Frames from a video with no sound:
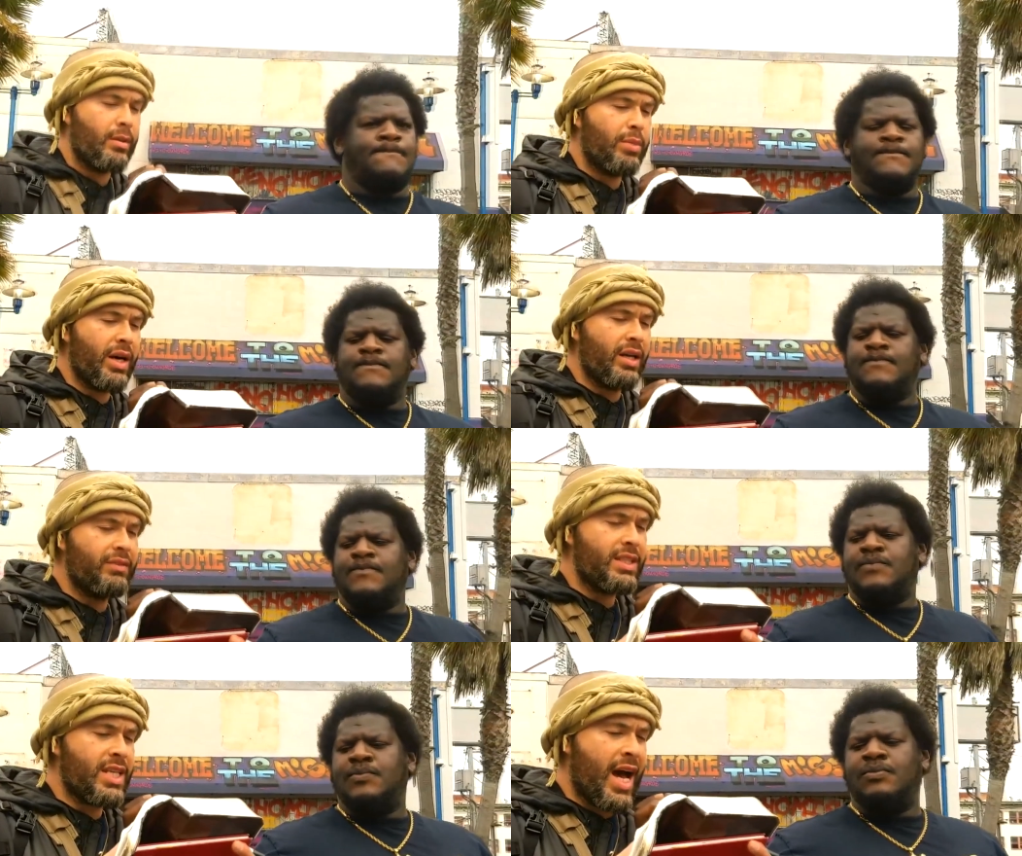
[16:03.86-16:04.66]
Speaker 1: But of
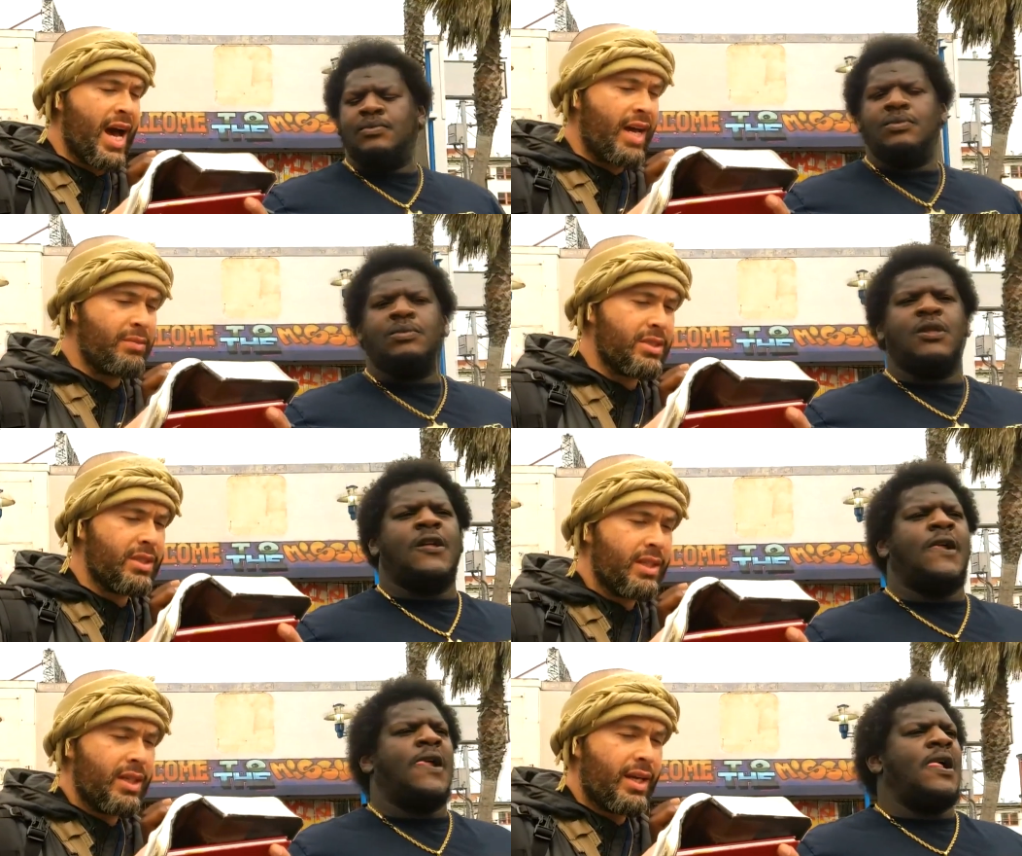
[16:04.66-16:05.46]
the times
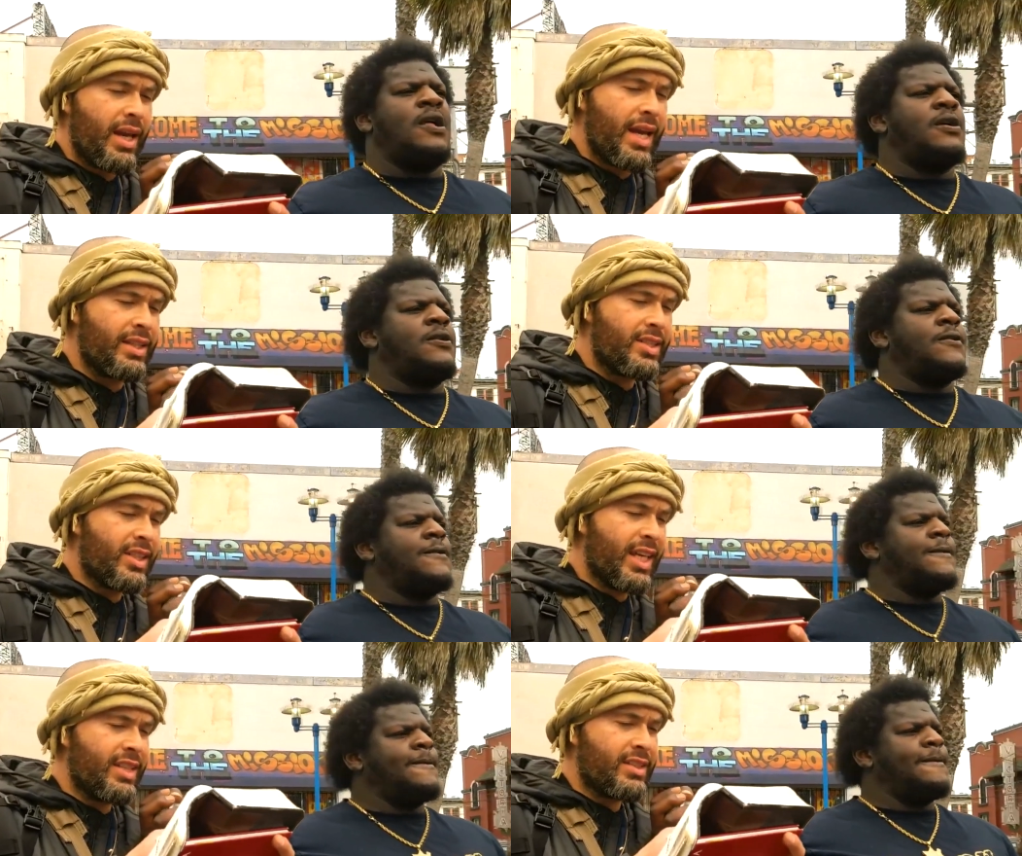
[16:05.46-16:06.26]
and the
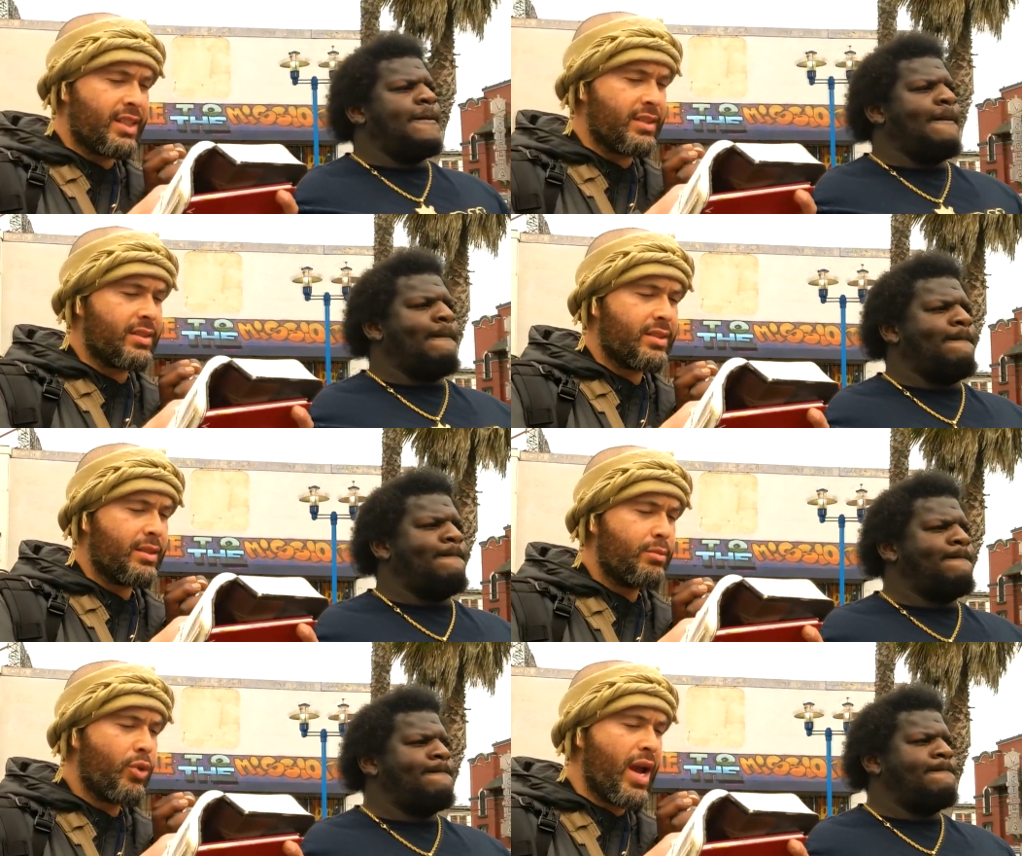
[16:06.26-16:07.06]
seasons,
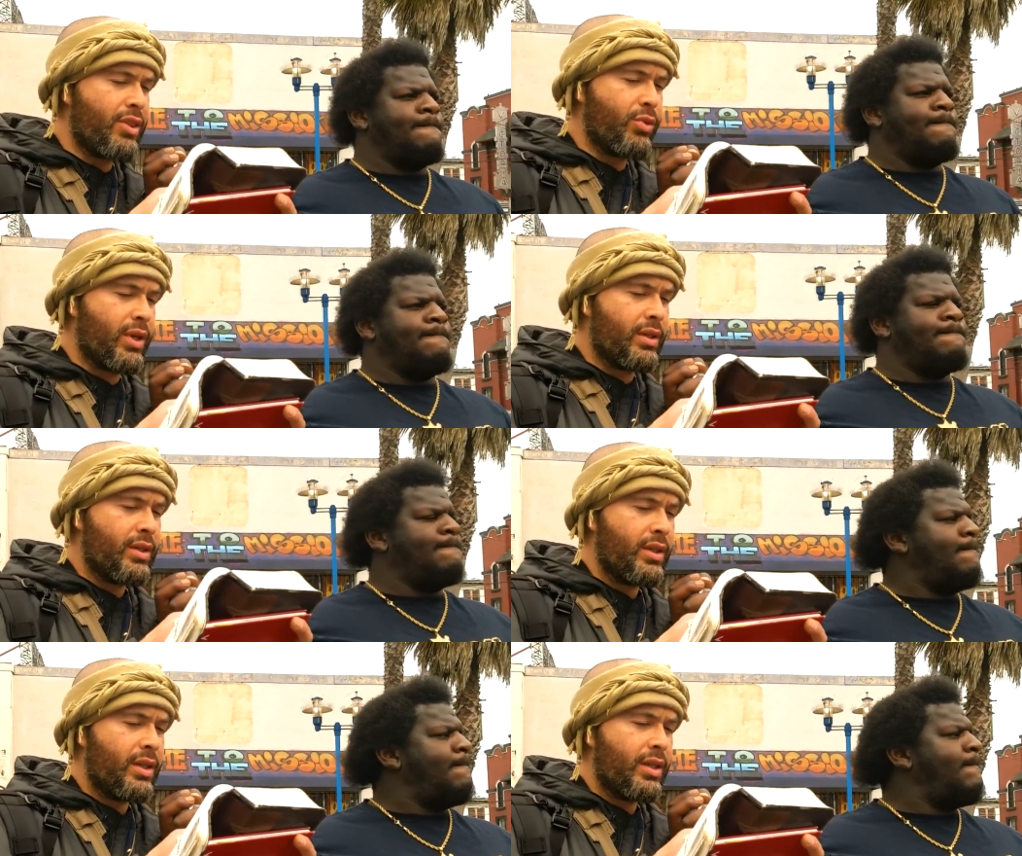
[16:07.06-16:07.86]
brethren,
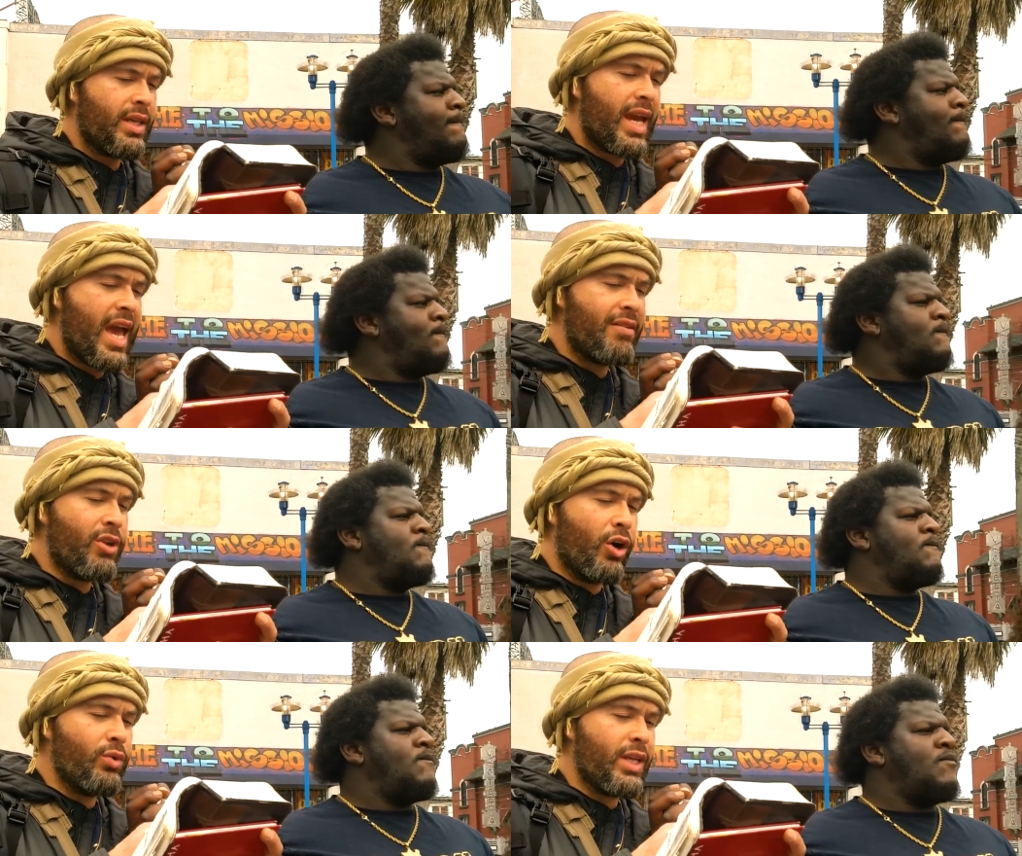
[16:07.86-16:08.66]
ye have
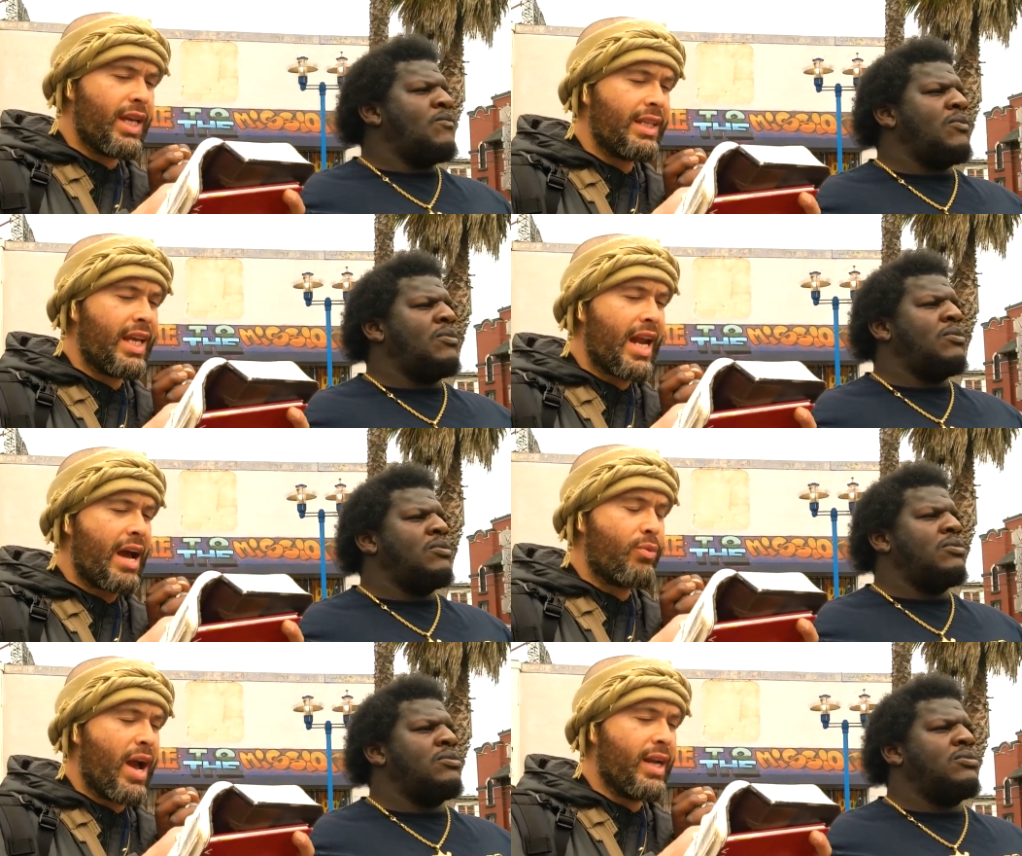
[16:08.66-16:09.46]
no need that I
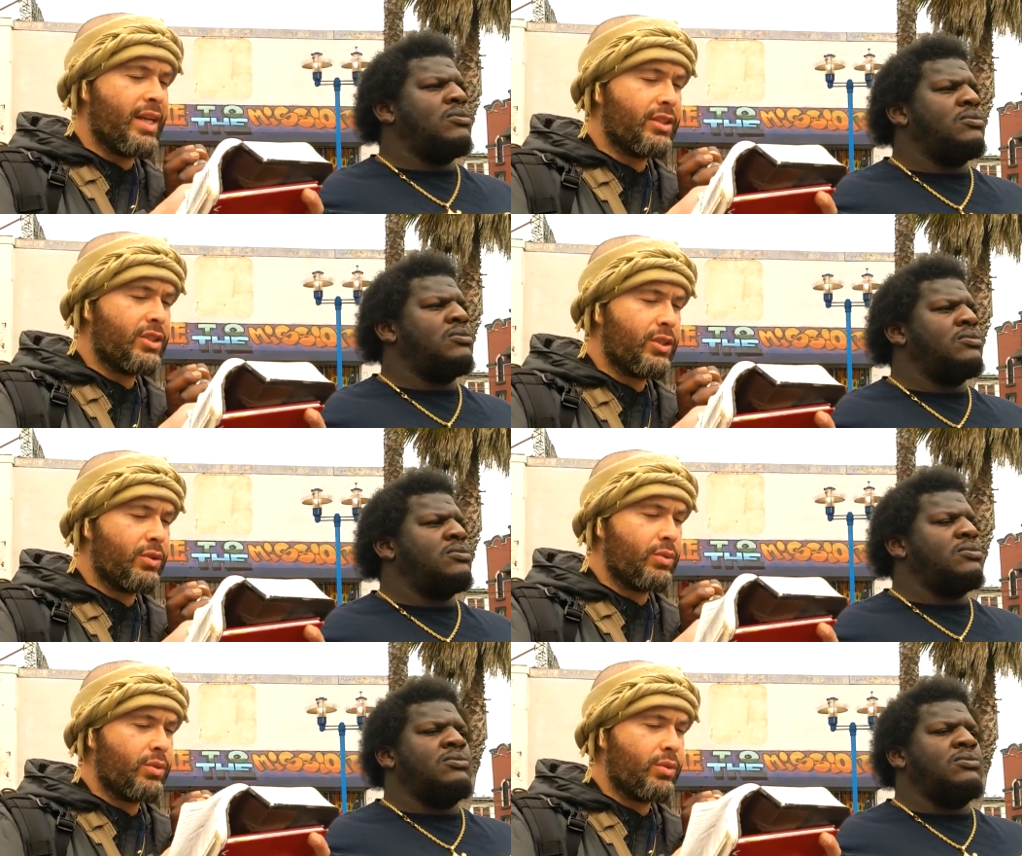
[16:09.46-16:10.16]
write unto you.